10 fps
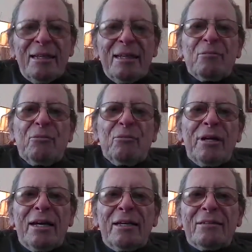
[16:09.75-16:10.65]
and
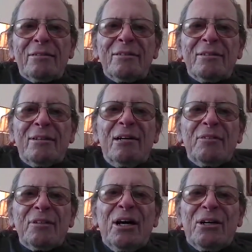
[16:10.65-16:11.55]
we ate
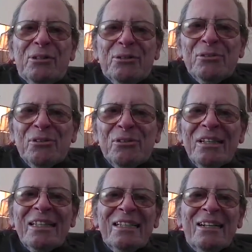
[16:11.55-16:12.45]
avocados
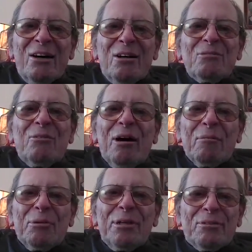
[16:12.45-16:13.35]
on
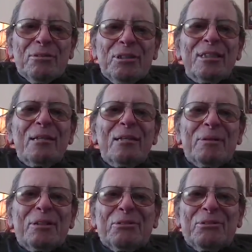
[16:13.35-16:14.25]
white bread still up
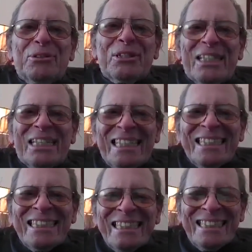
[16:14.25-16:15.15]
in the
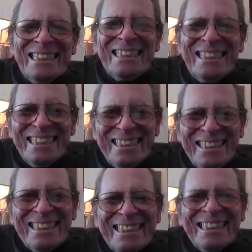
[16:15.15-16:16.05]
tree.
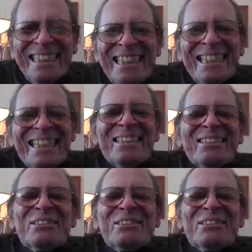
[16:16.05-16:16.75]
That's